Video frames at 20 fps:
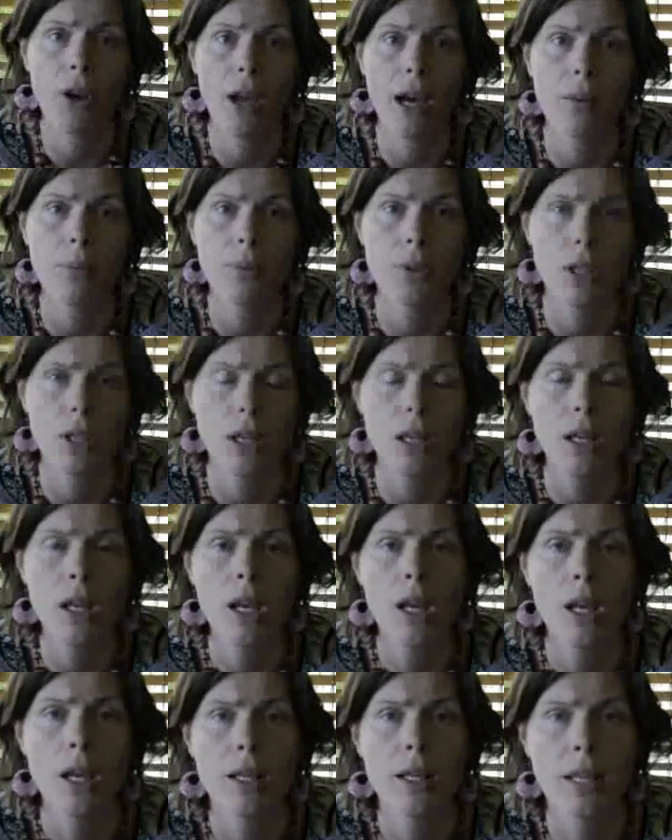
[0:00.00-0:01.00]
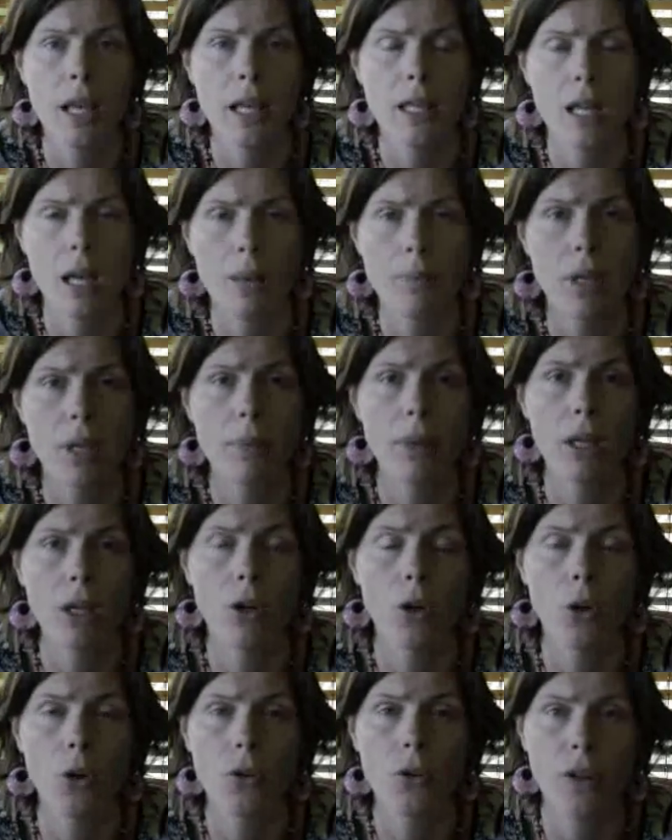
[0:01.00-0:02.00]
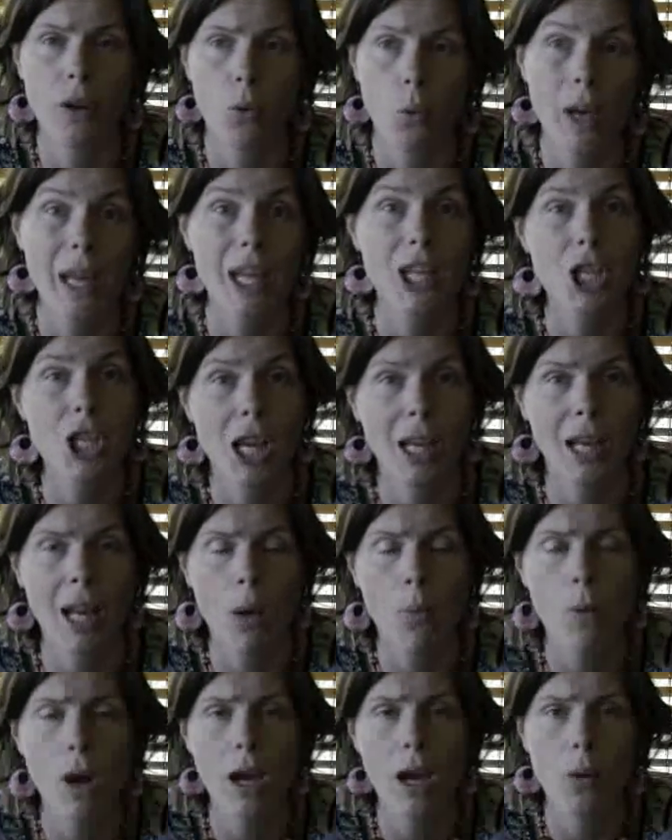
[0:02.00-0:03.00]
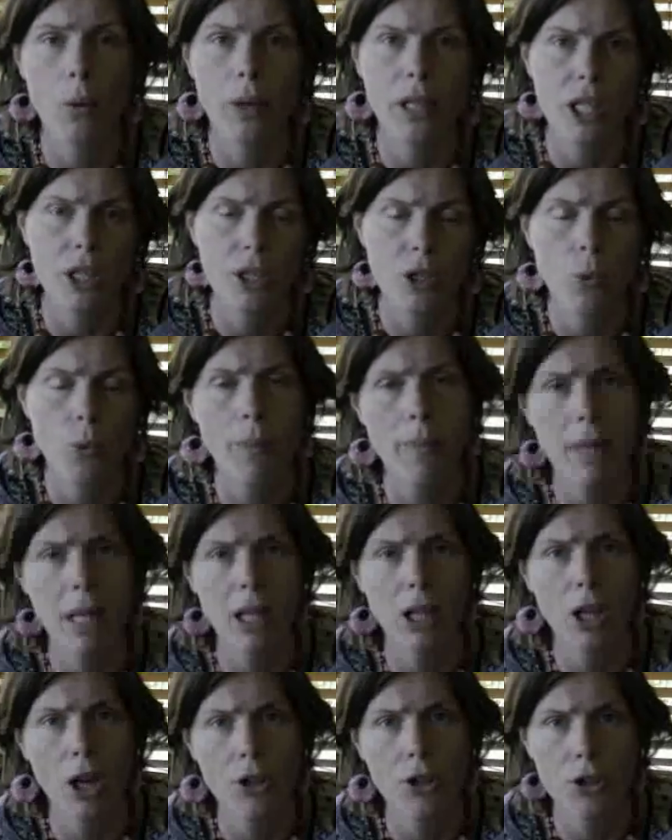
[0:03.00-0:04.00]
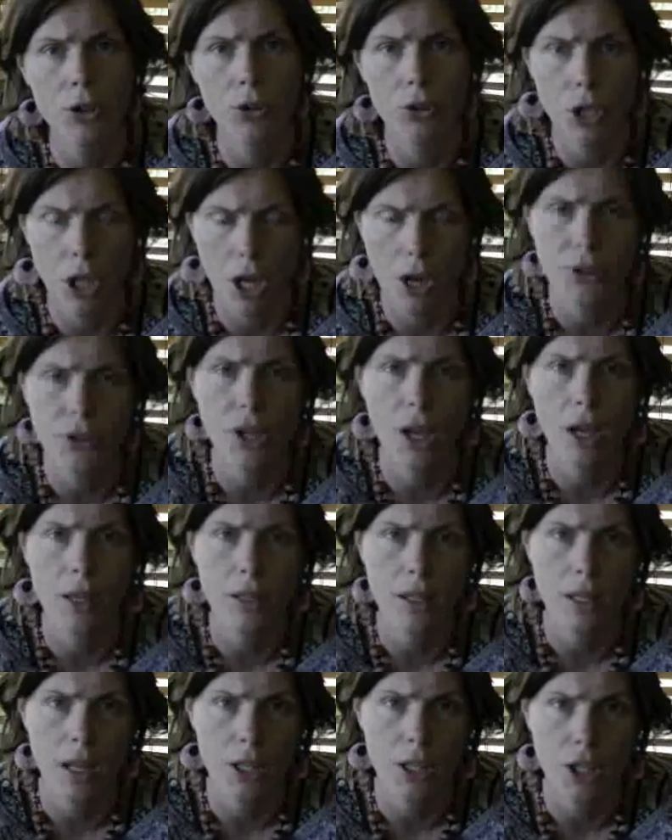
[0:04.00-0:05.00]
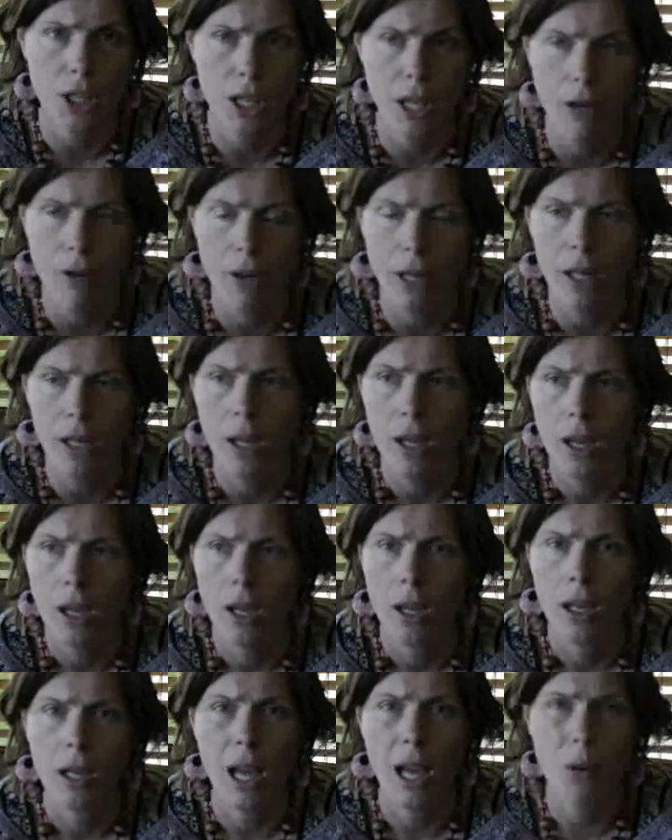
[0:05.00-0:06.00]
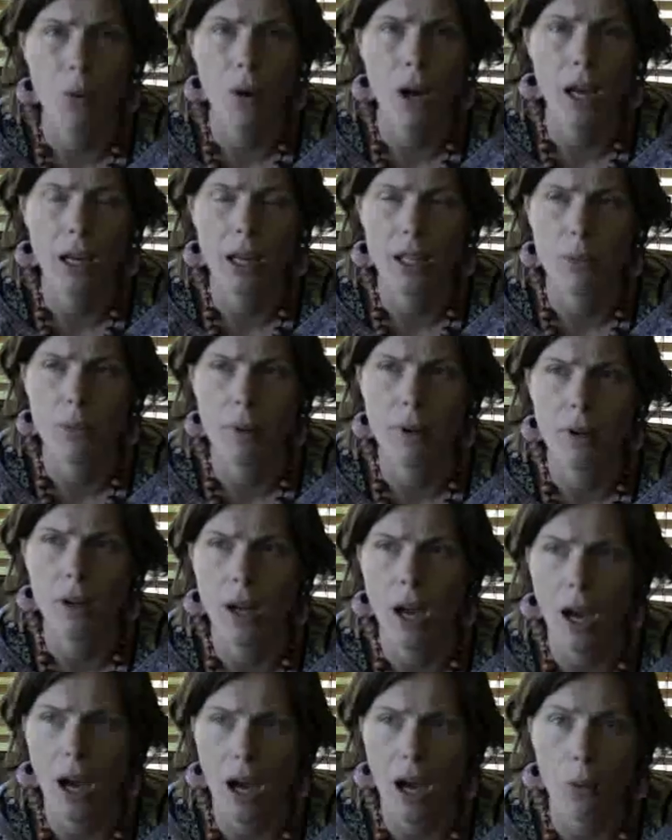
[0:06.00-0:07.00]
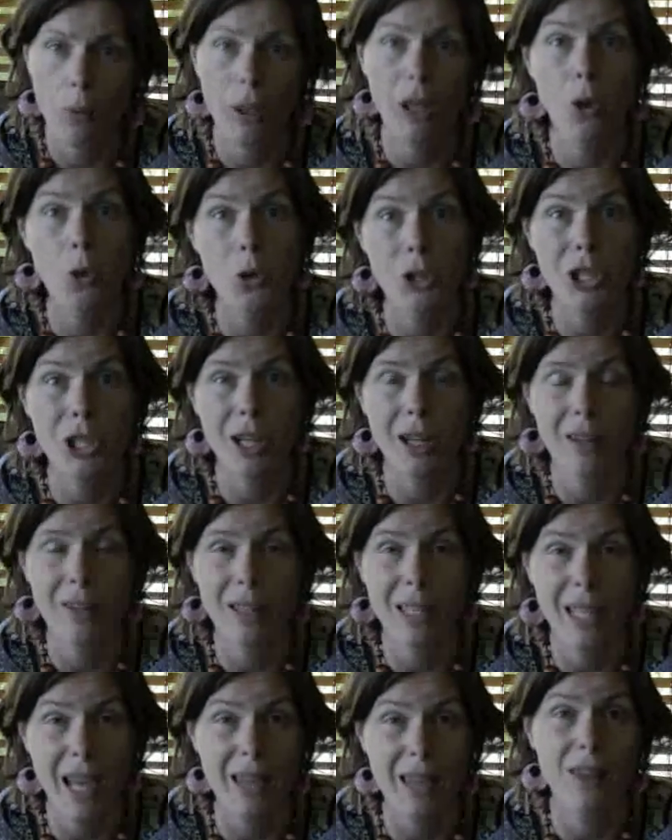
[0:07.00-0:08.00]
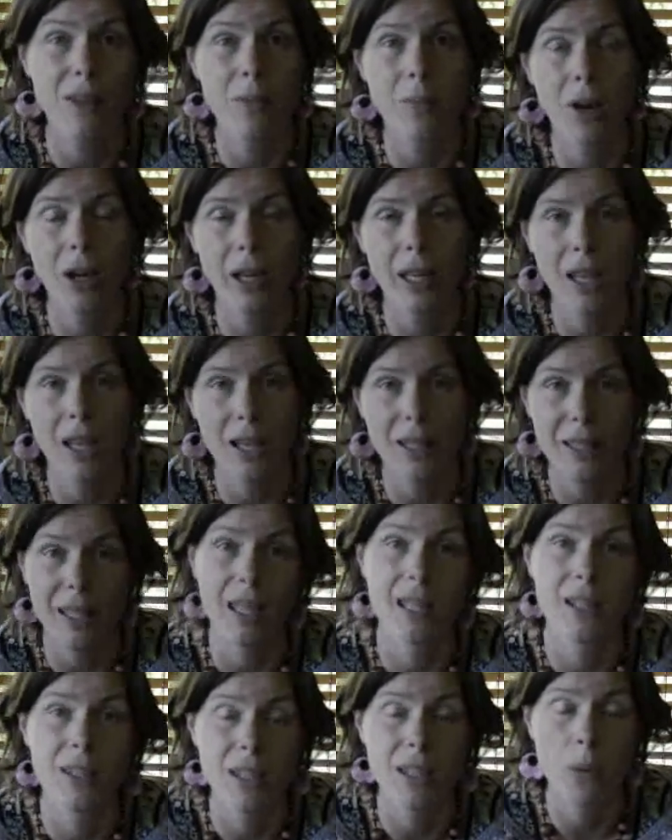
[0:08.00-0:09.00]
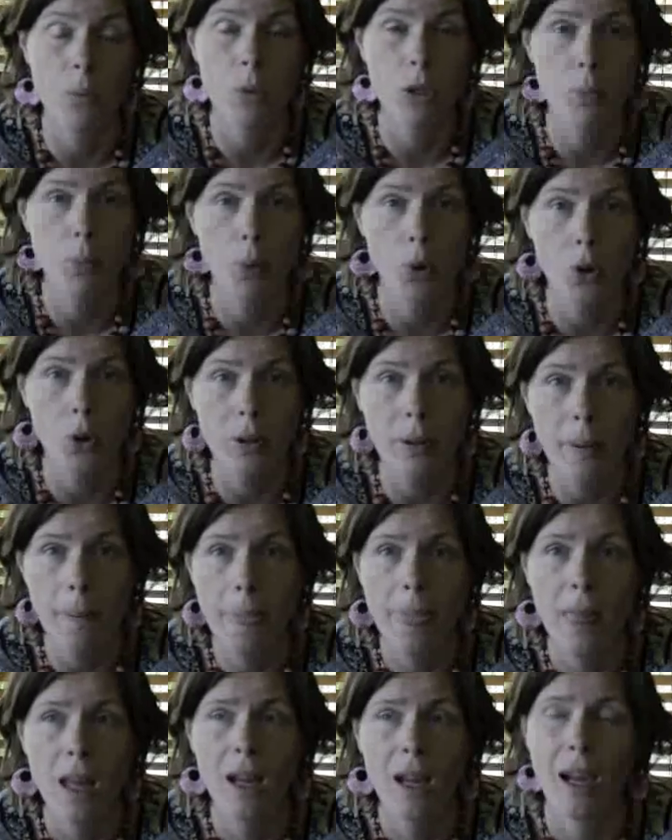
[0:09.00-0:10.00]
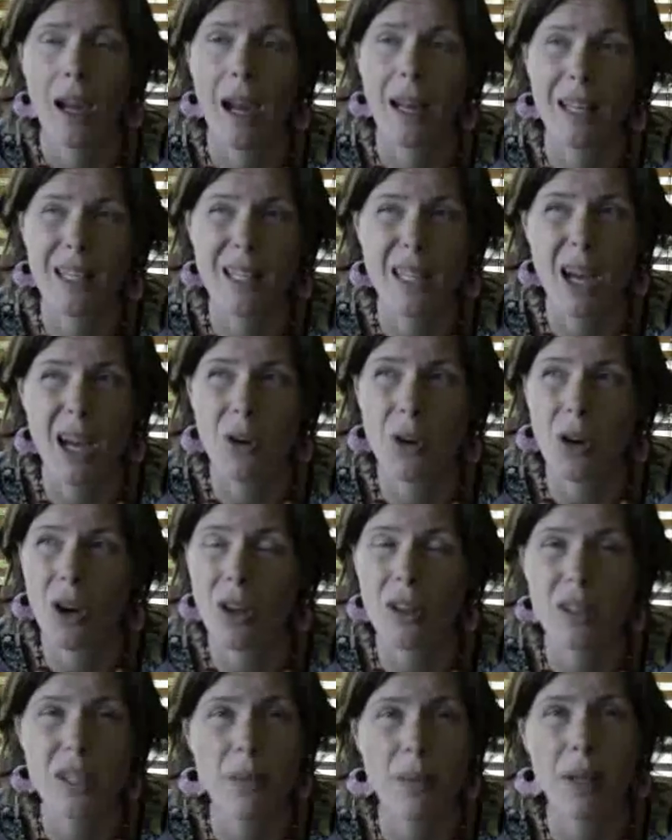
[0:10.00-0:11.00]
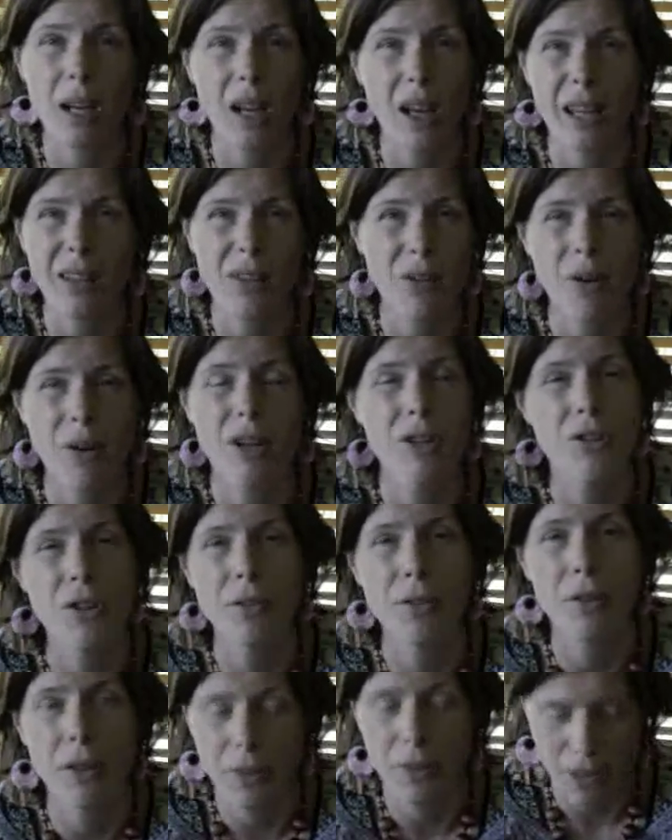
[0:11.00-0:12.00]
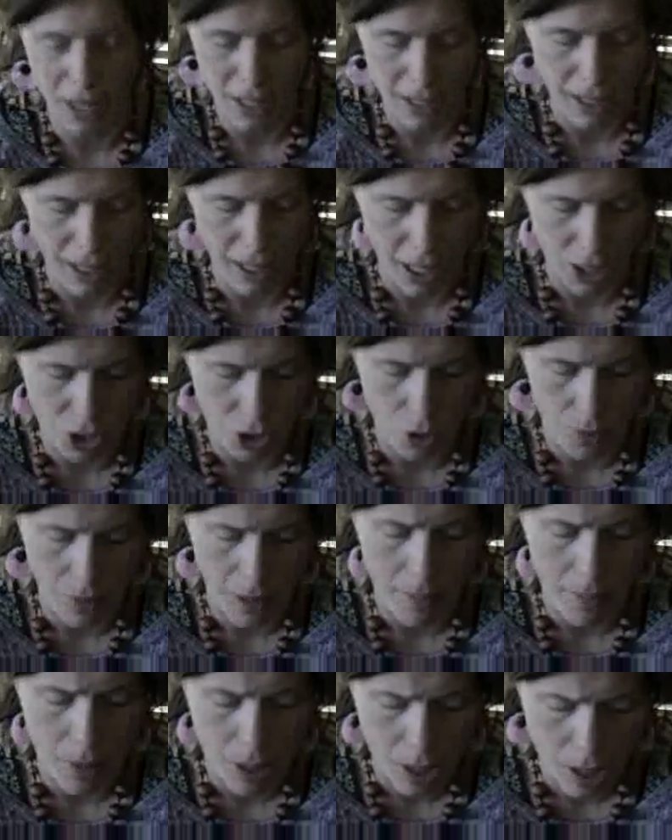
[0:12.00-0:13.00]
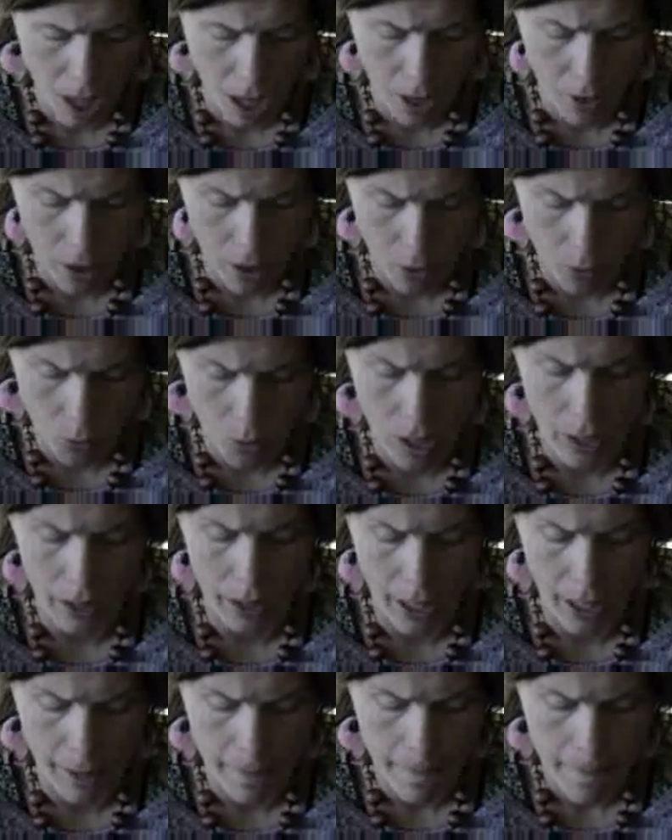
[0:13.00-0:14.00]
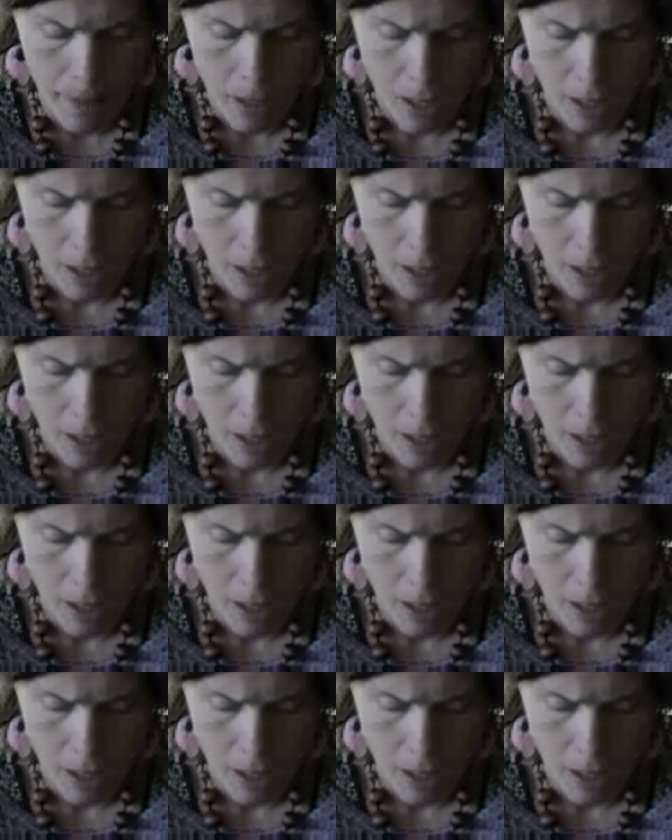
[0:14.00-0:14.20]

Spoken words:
helped to set up something called the WICGE Network, which is the Women in Coastal Geoscience and Engineering Network. It's been we launched it the day that my second son was born, and it's now got something like 350 international members working.